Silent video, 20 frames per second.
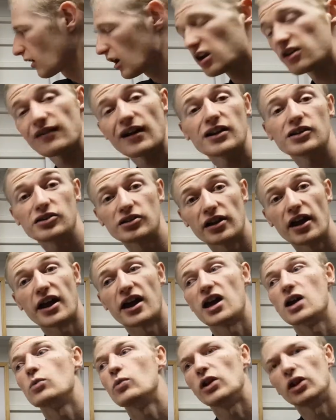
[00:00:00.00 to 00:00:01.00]
and eventually
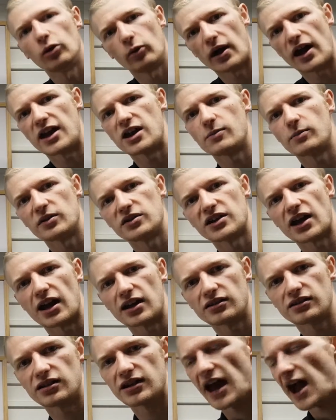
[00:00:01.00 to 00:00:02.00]
it will wear your
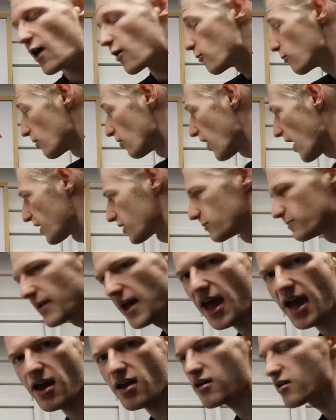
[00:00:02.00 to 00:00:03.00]
protector down, but that's
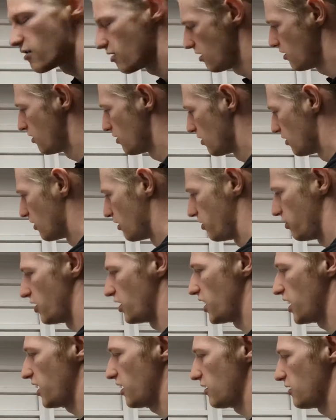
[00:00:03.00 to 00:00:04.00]
better
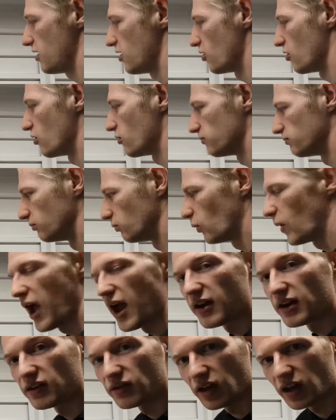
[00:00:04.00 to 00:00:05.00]
than it, you know,
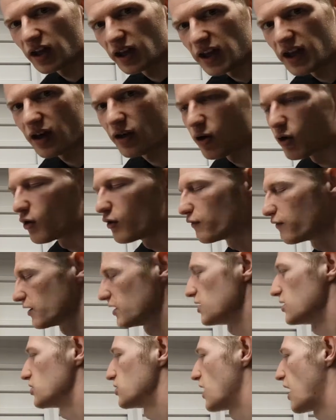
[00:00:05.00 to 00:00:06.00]
wearing the clear coat
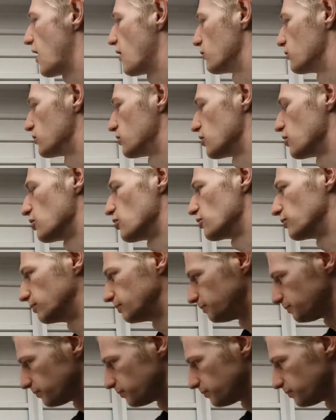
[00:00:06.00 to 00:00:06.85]
finish down. So